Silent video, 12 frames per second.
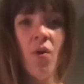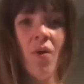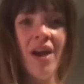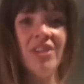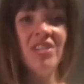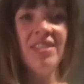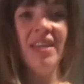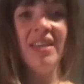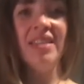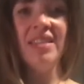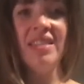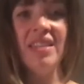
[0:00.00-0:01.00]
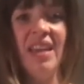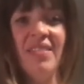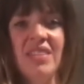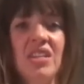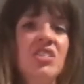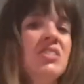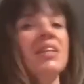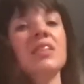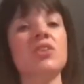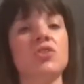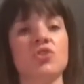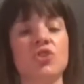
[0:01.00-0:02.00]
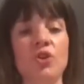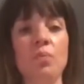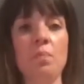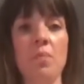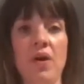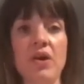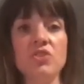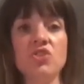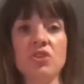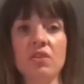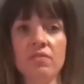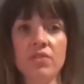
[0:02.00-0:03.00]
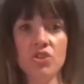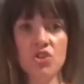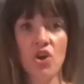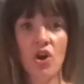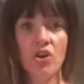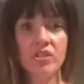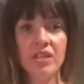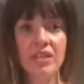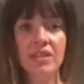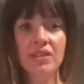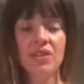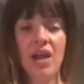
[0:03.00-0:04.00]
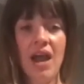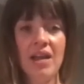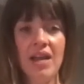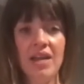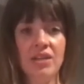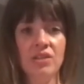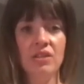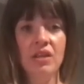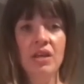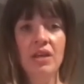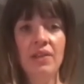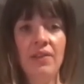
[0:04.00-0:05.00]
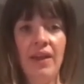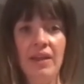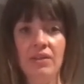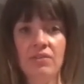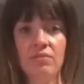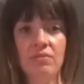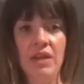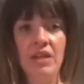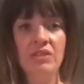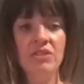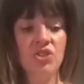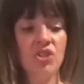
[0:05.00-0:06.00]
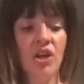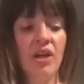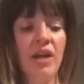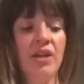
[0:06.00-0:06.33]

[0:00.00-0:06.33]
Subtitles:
know, I just think the sleeves, I just think there's too much of the shirt. I think that I kind of like, the shirt